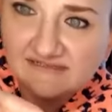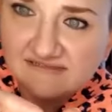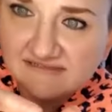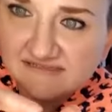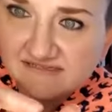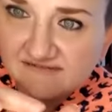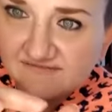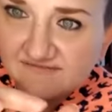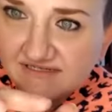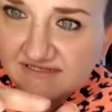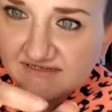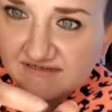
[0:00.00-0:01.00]
see if I
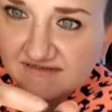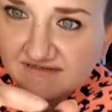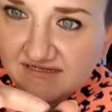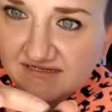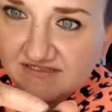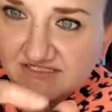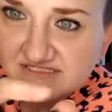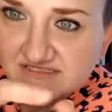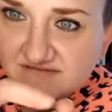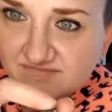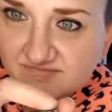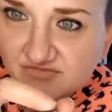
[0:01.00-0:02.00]
can get it, and
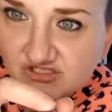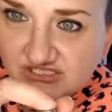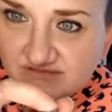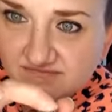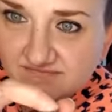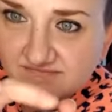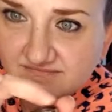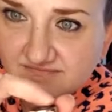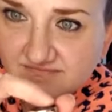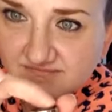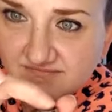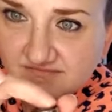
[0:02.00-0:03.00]
just push it
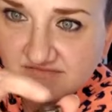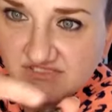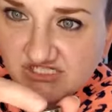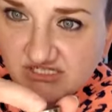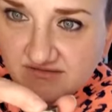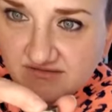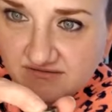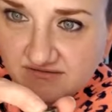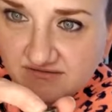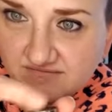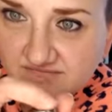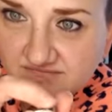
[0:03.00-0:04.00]
gently.
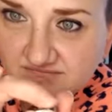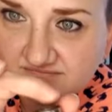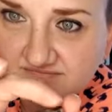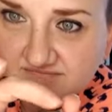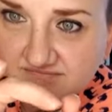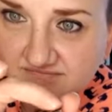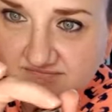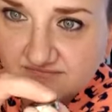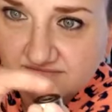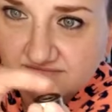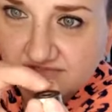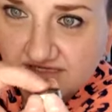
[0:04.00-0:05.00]

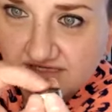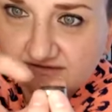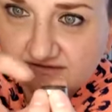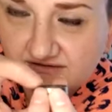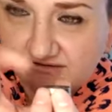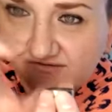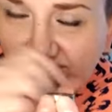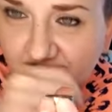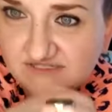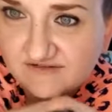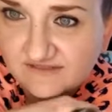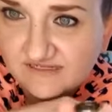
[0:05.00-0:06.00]
And I don't know if you guys
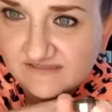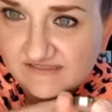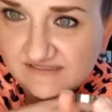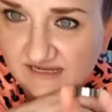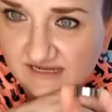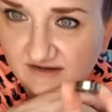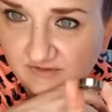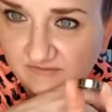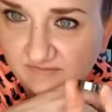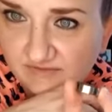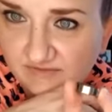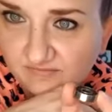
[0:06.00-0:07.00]
heard that snap,
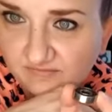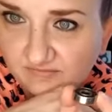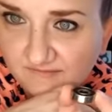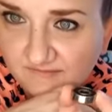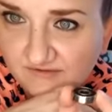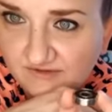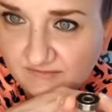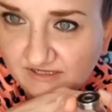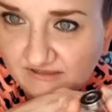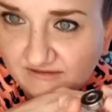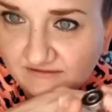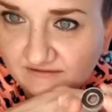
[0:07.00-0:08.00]
but it popped right
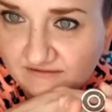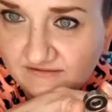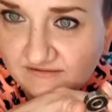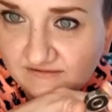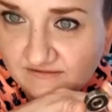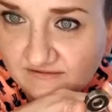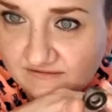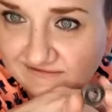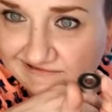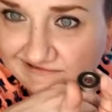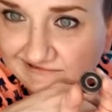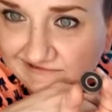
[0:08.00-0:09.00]
back in,
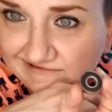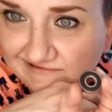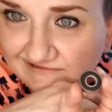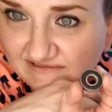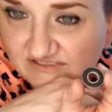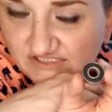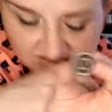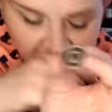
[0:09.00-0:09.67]
just like